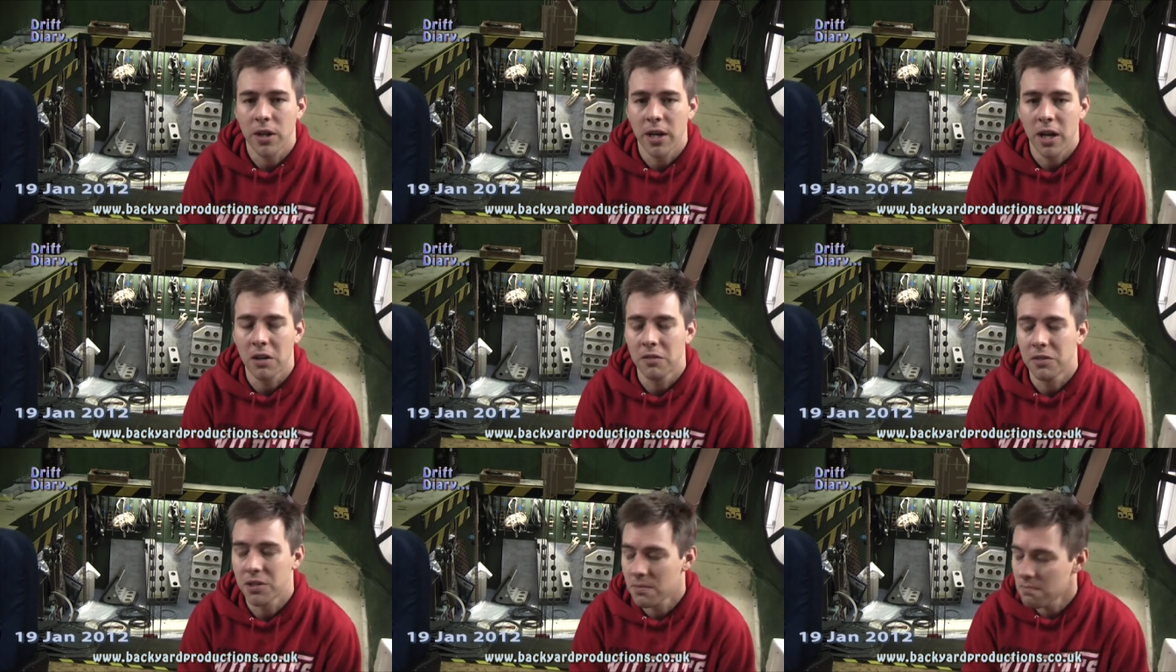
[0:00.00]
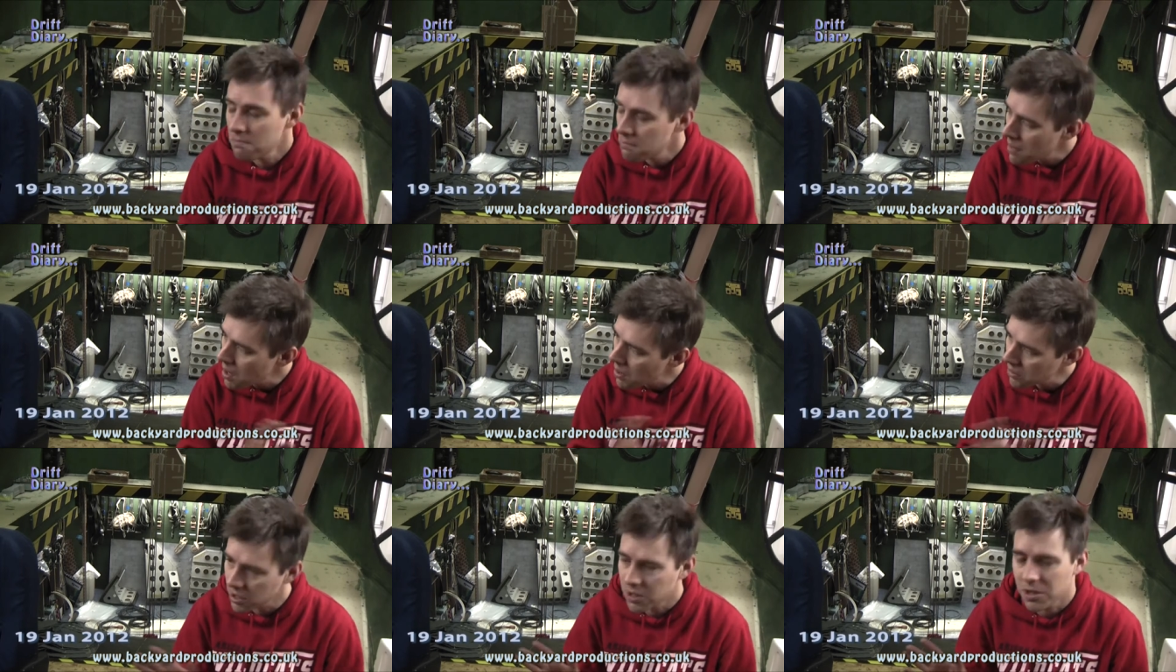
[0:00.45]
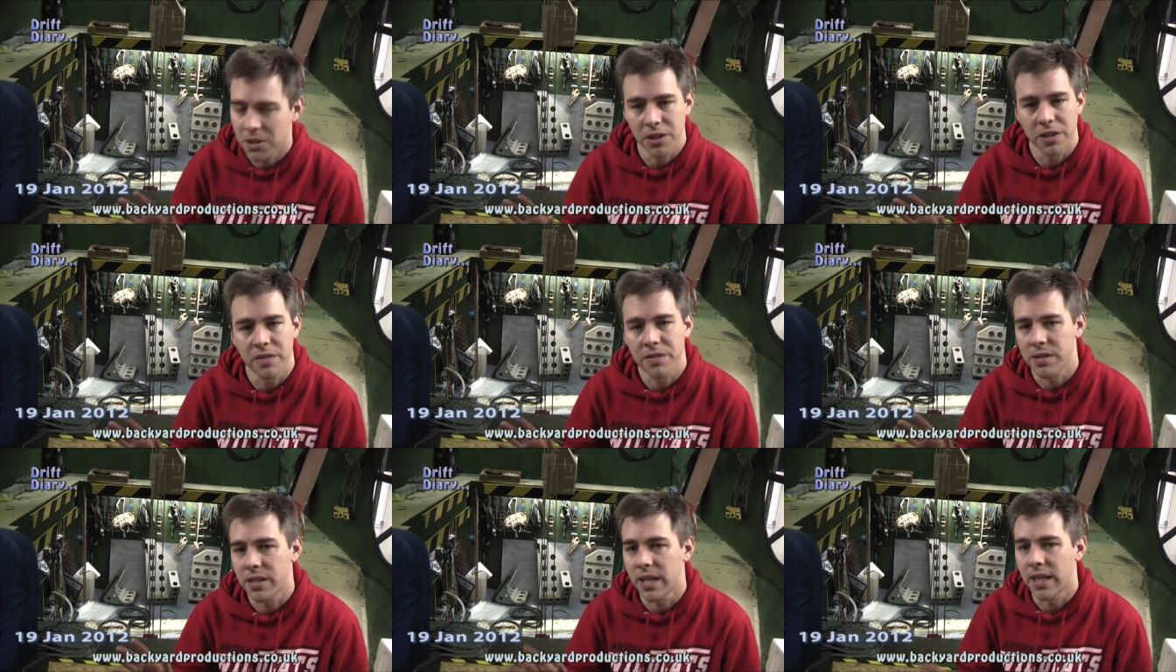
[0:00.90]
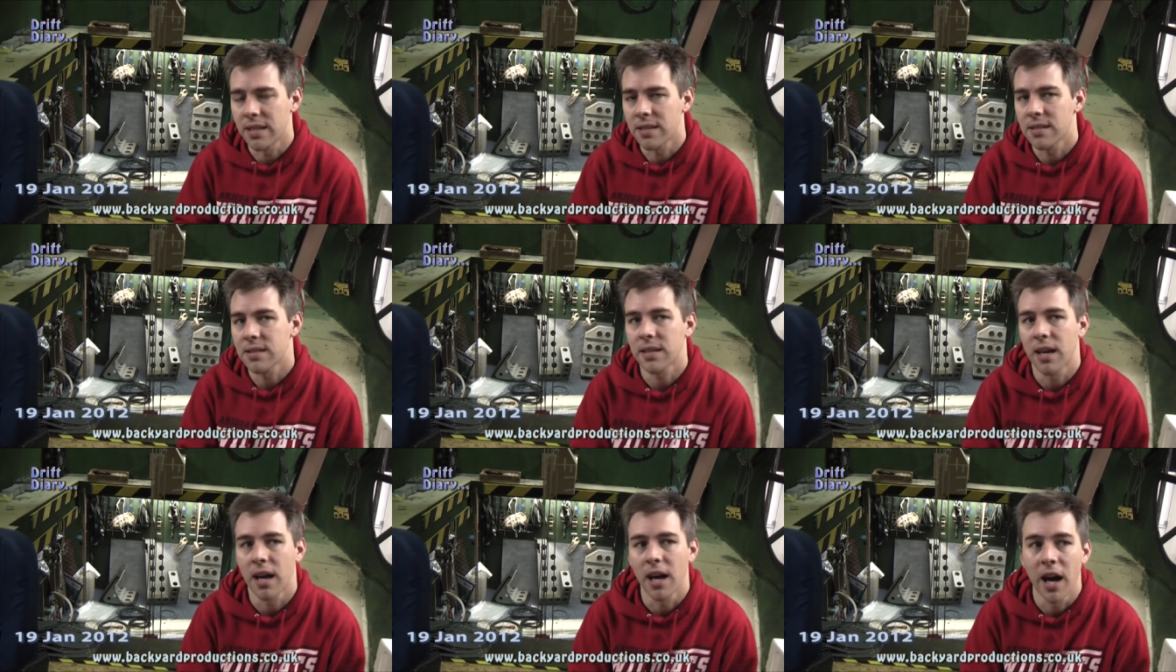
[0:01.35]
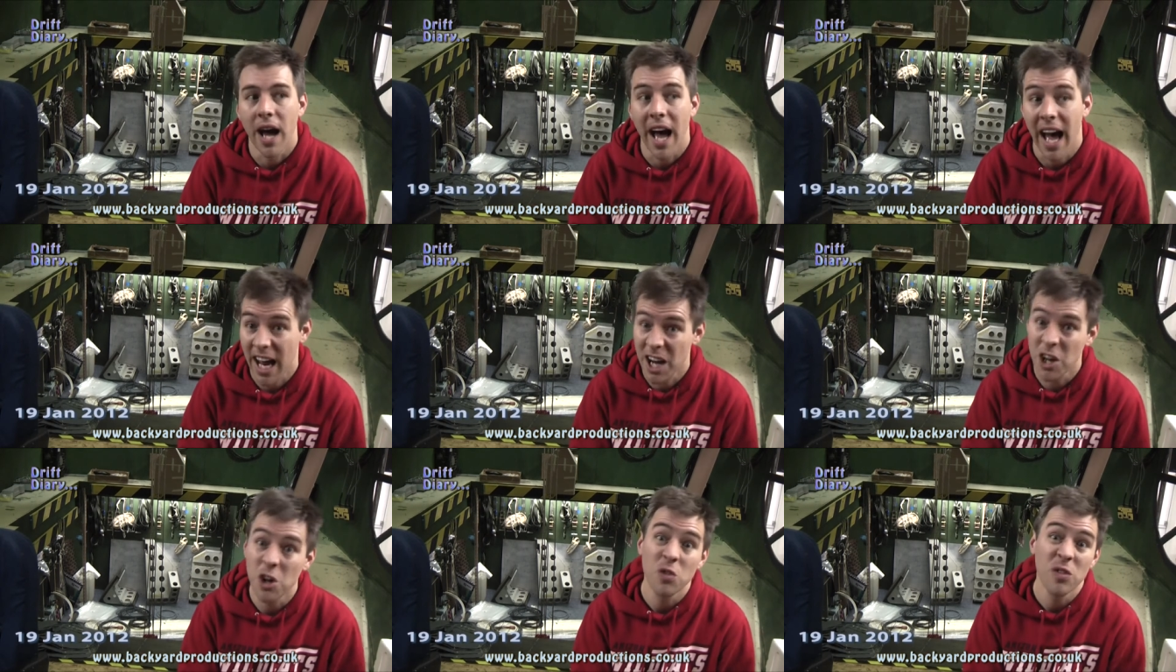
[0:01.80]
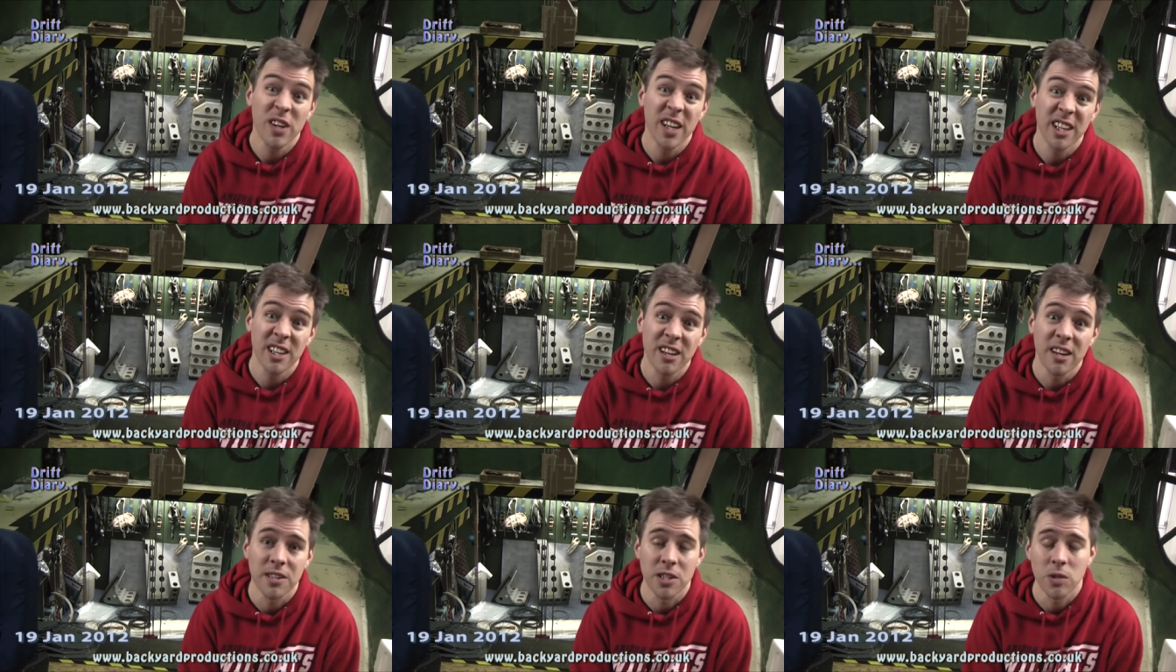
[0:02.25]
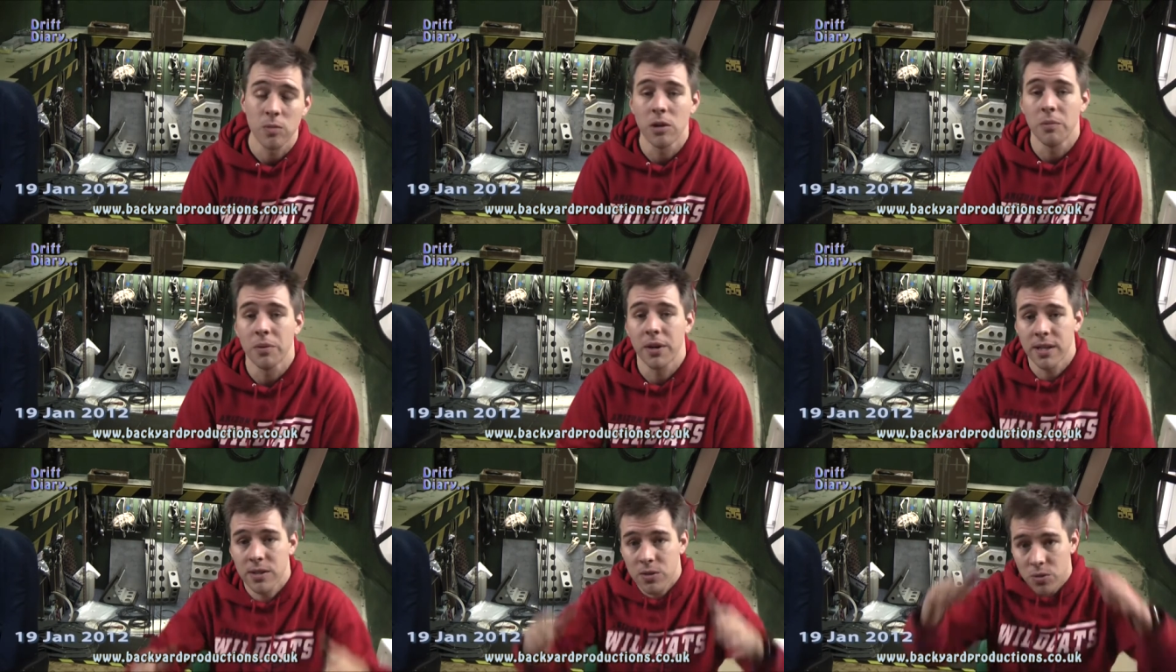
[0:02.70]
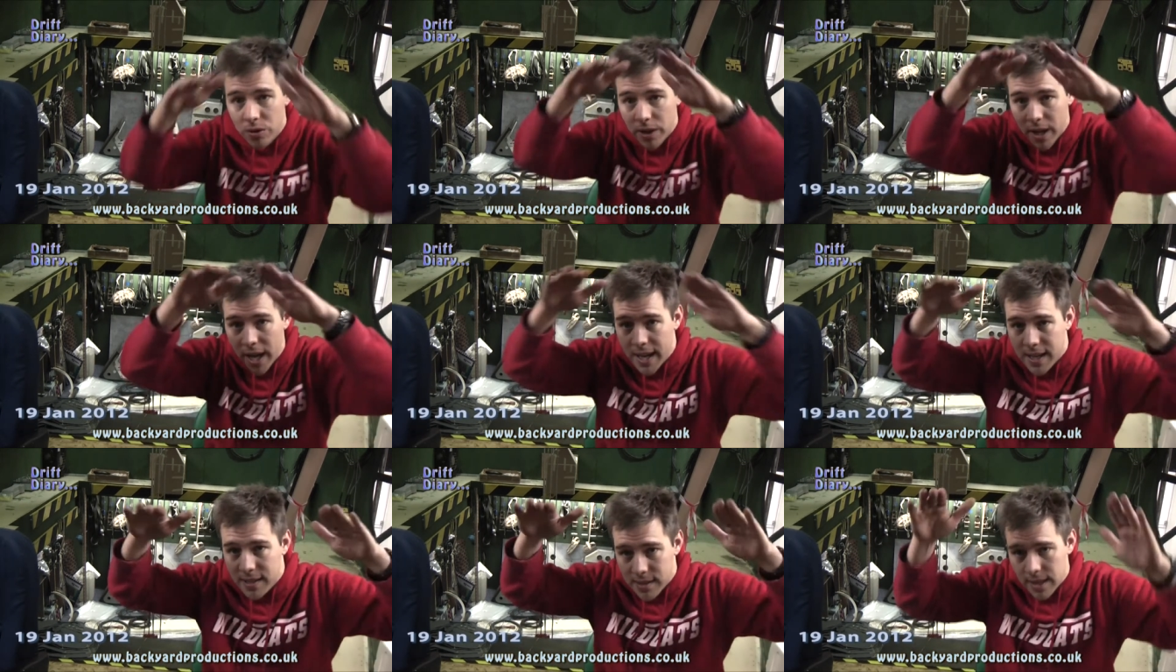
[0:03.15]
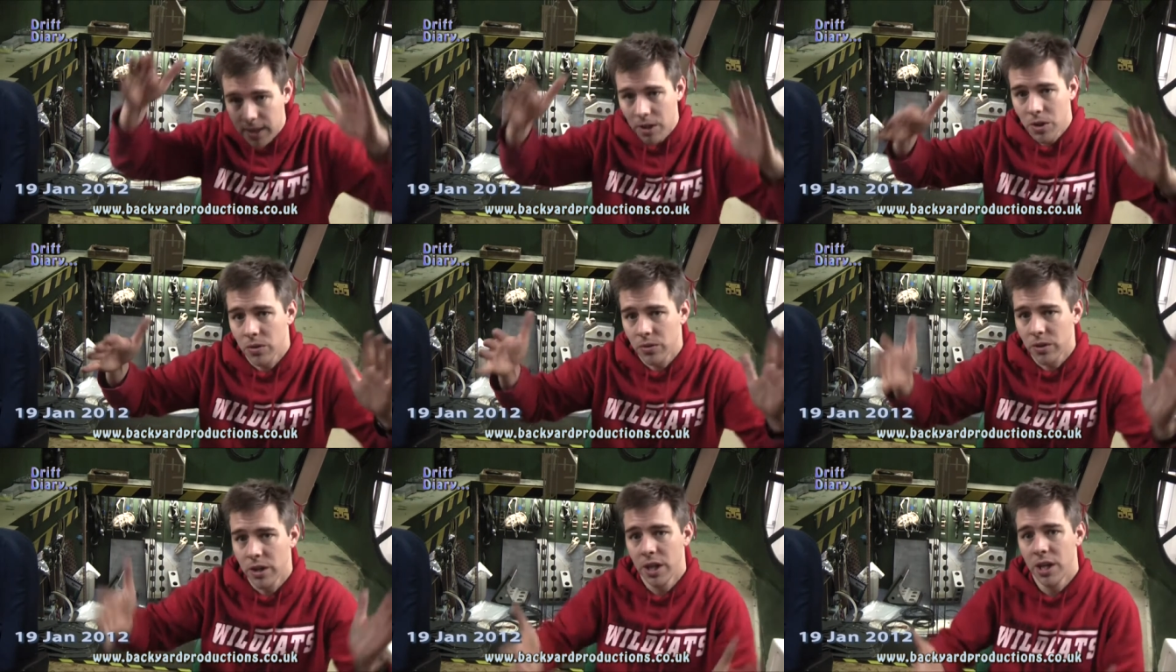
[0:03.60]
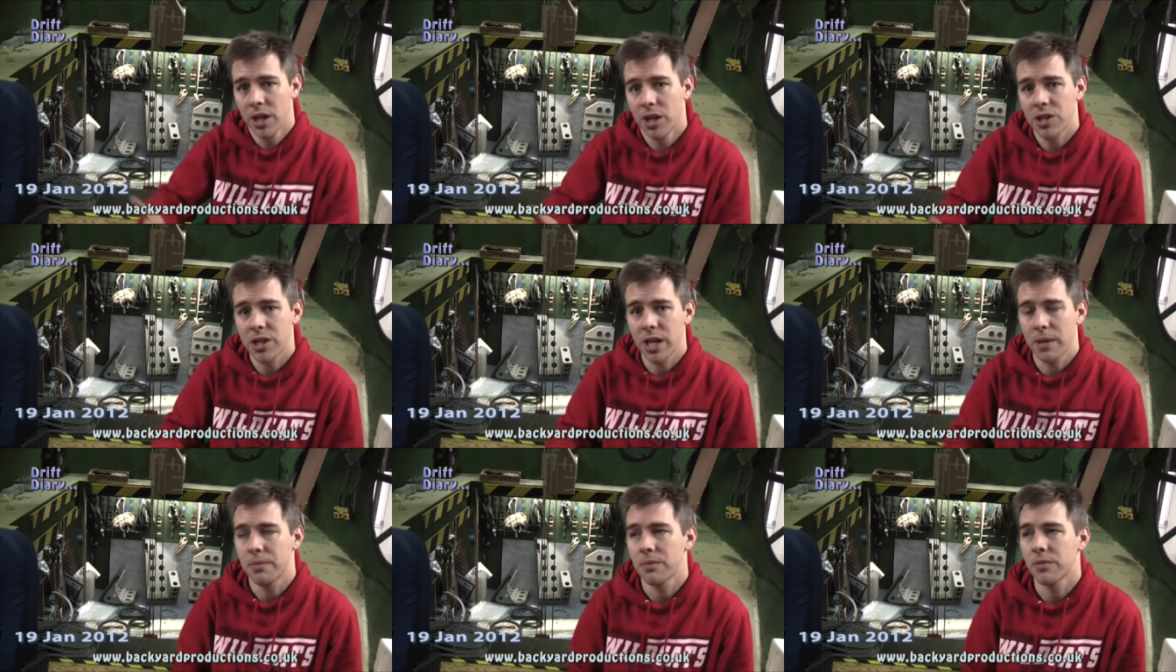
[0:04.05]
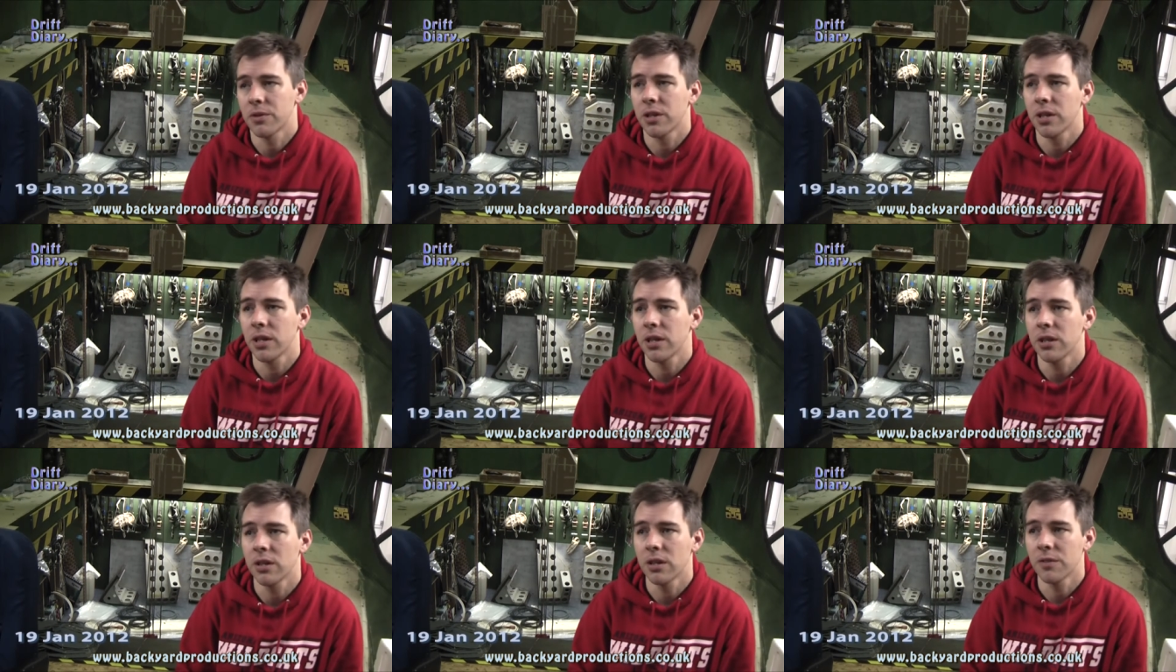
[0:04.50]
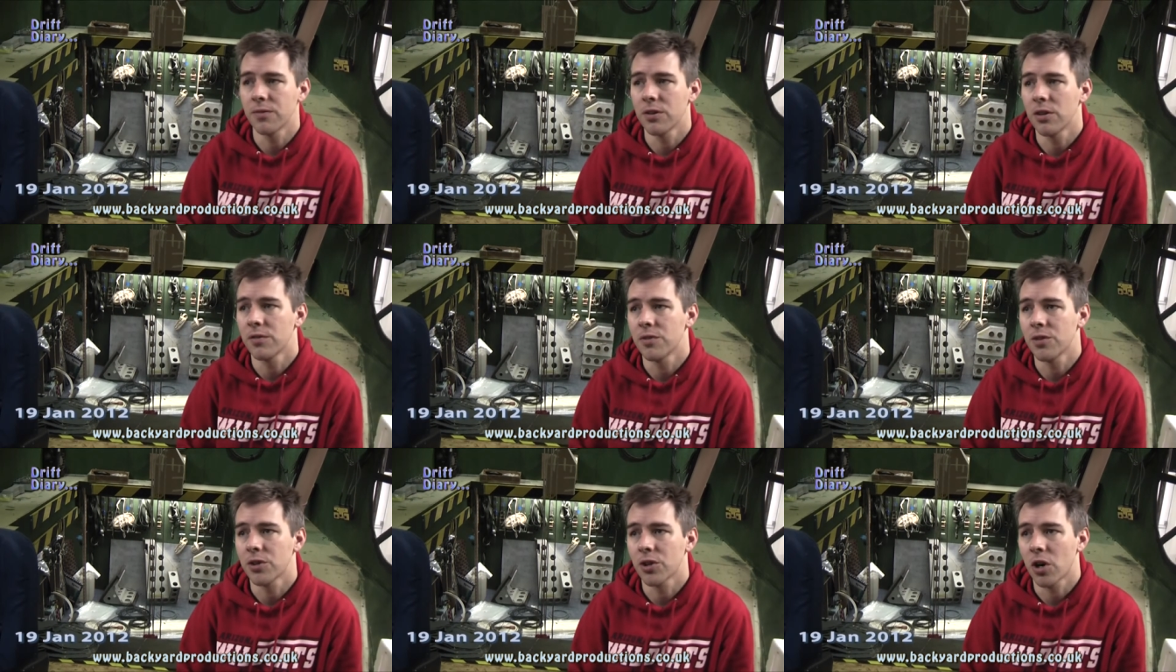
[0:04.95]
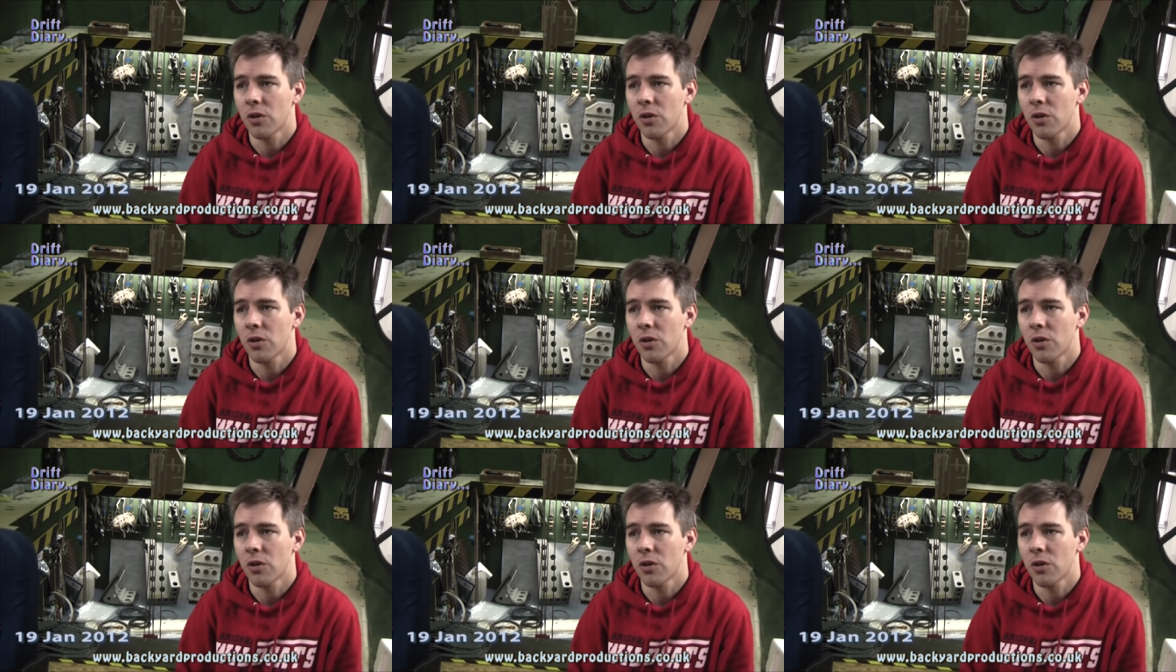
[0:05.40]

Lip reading: covered a multitude of sins and looked really nice as well, because it's sort of the hexagonal shape of the